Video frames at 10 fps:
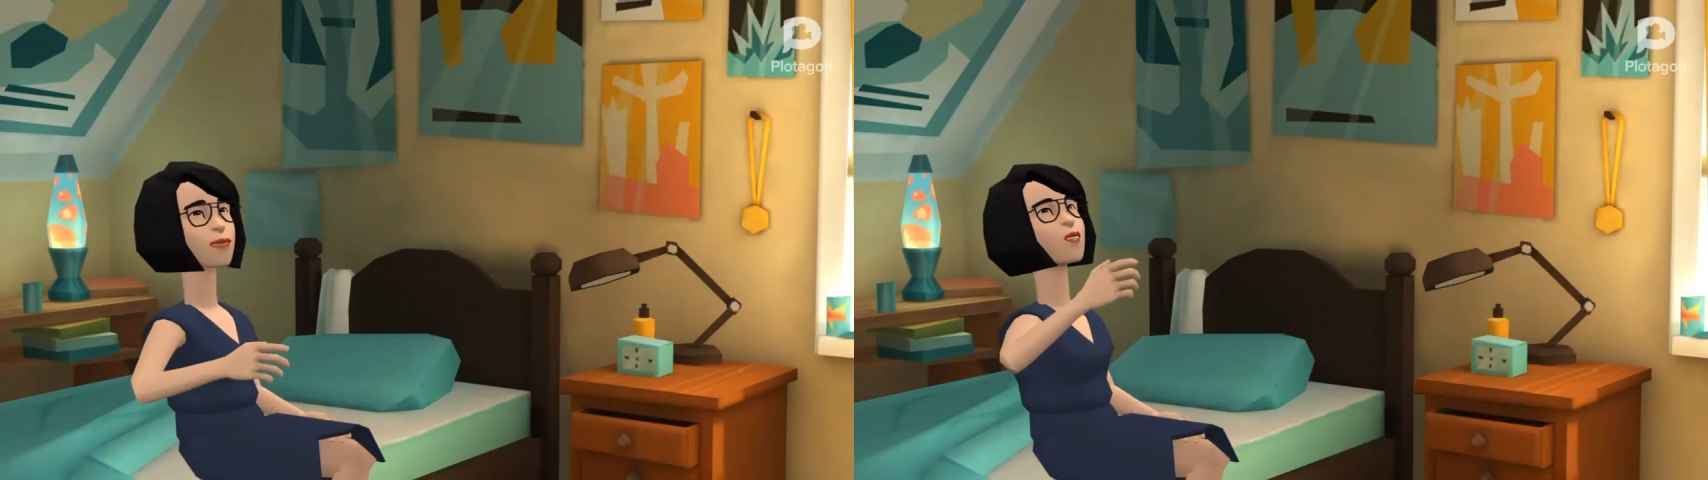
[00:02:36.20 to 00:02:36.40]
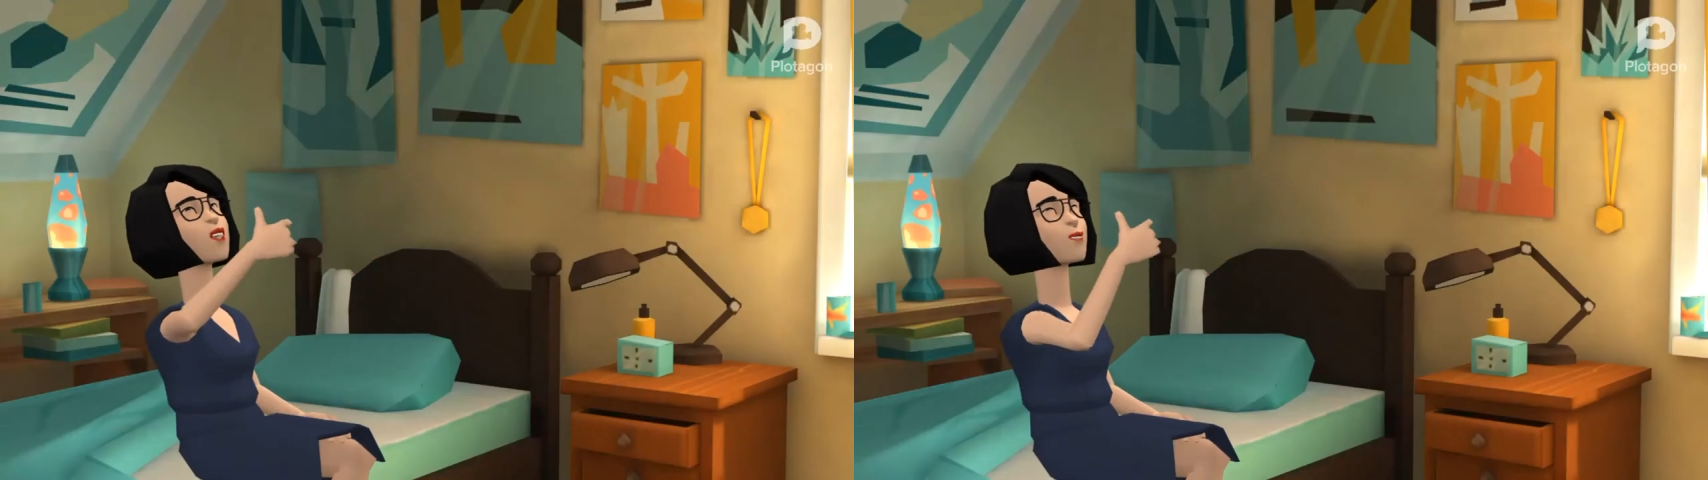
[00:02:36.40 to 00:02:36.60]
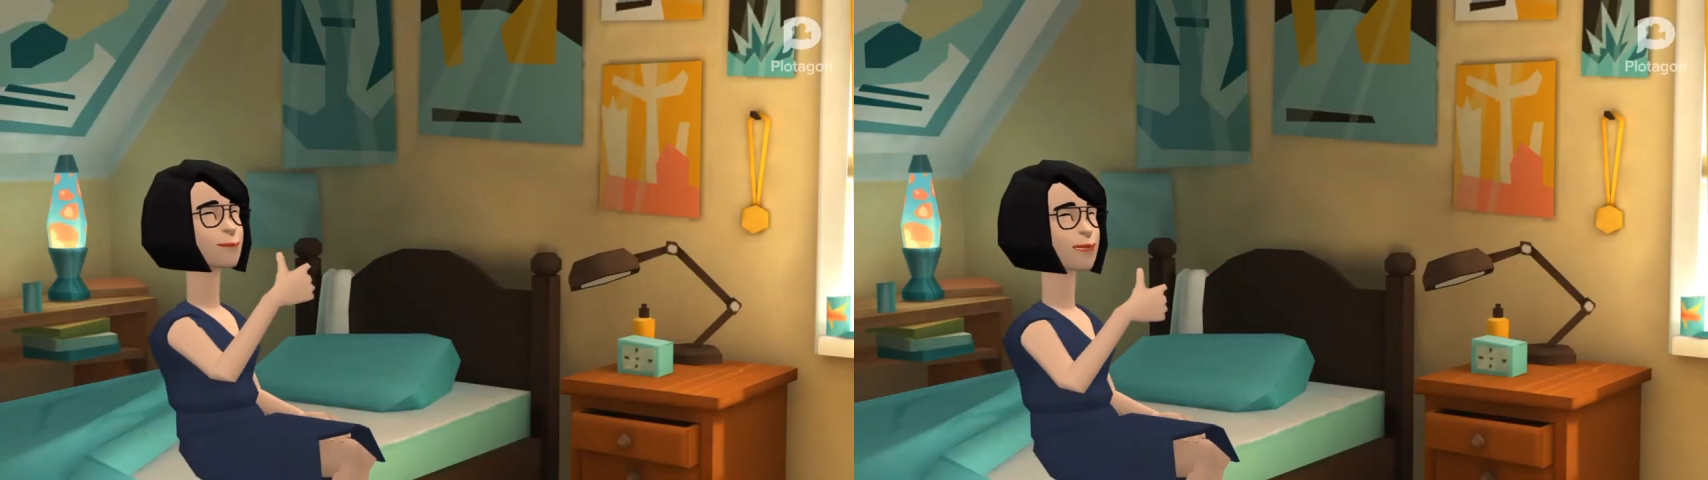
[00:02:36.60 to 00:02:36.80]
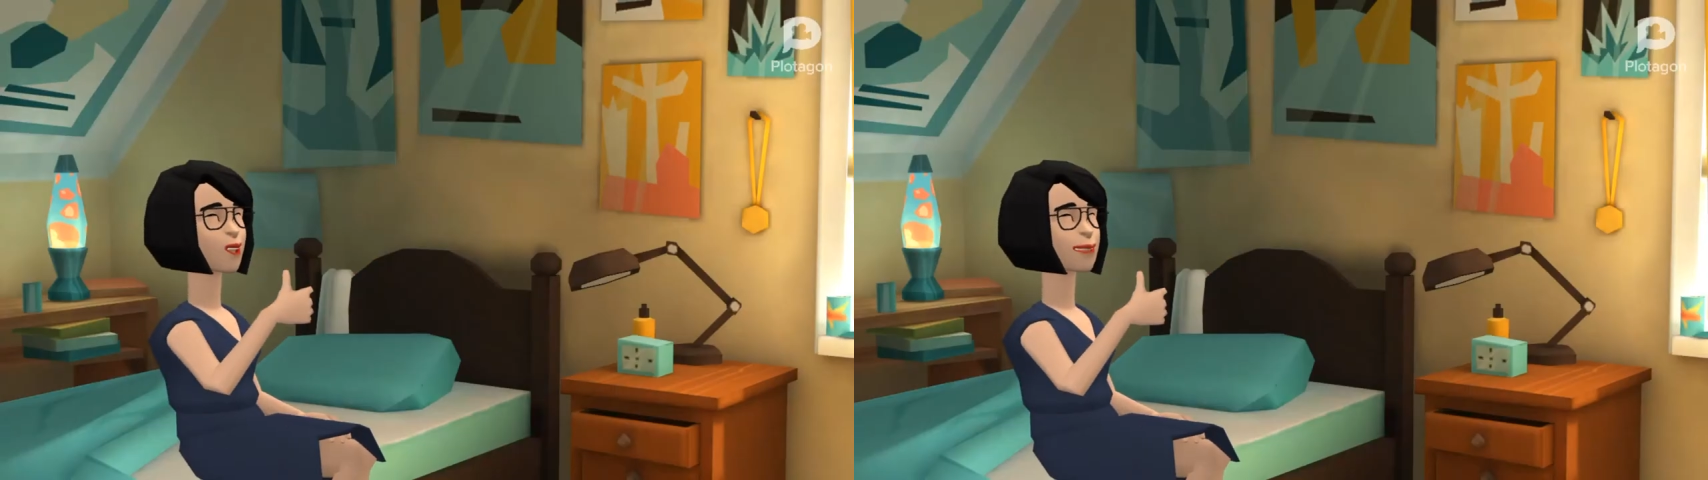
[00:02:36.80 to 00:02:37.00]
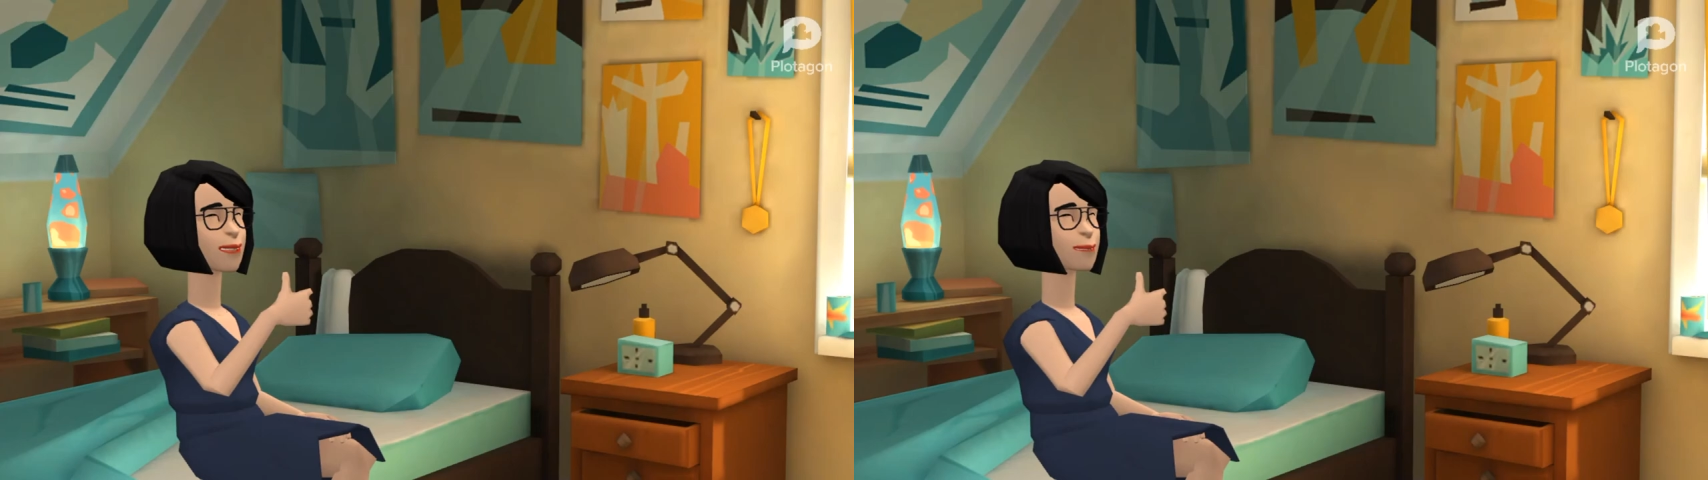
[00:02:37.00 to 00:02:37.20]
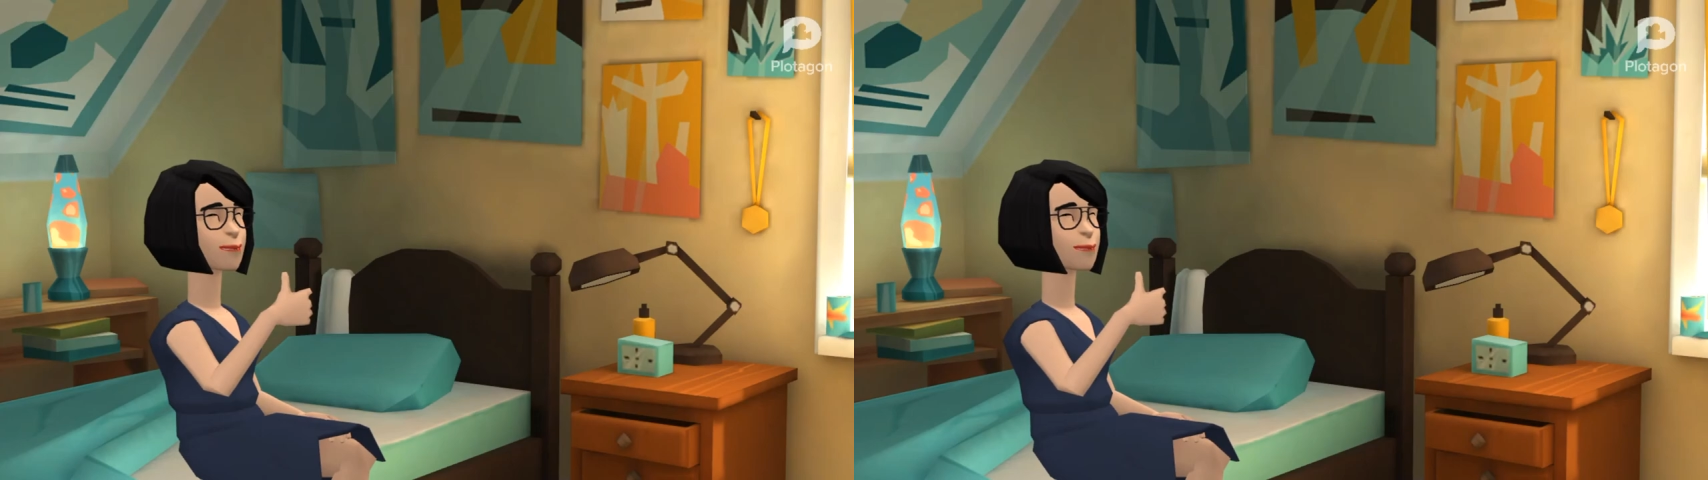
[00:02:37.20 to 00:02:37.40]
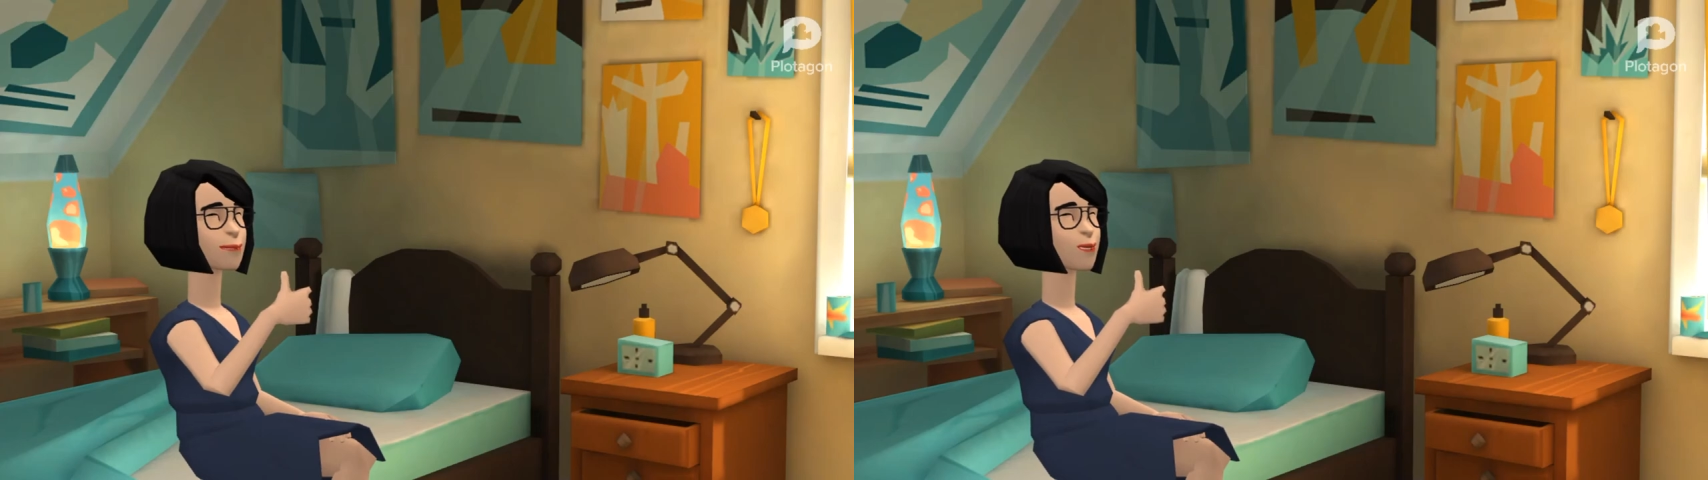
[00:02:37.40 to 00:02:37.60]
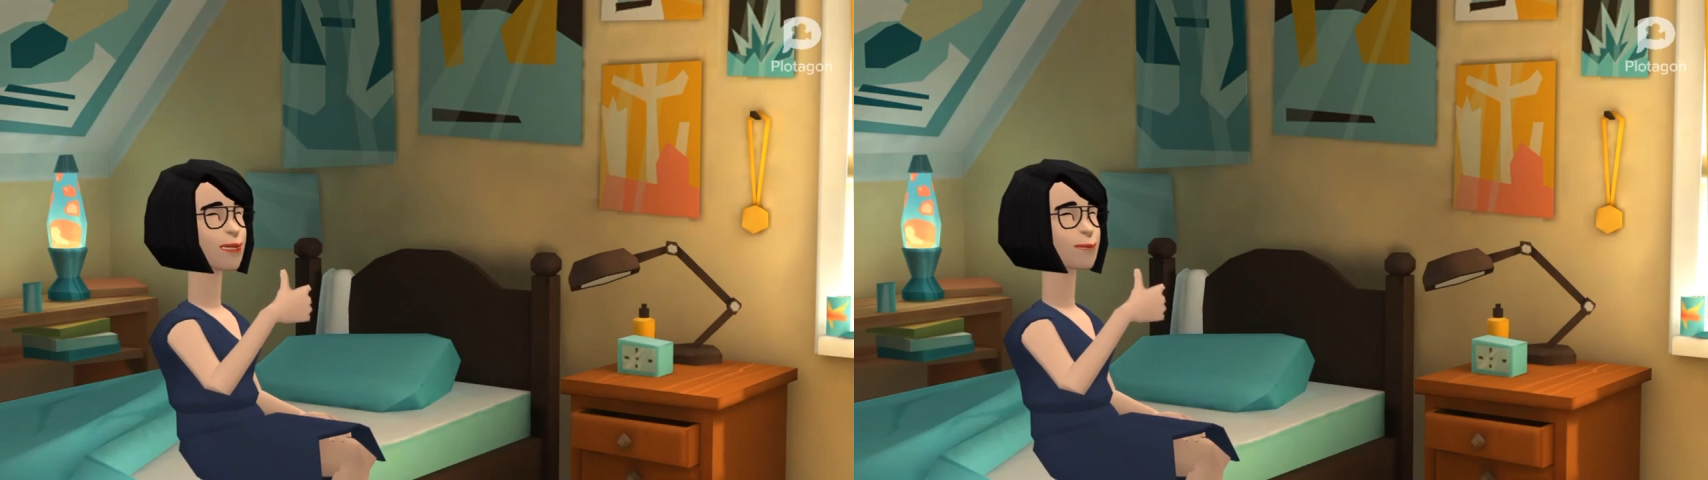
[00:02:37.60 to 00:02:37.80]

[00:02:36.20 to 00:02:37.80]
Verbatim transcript: Well done, Nishad.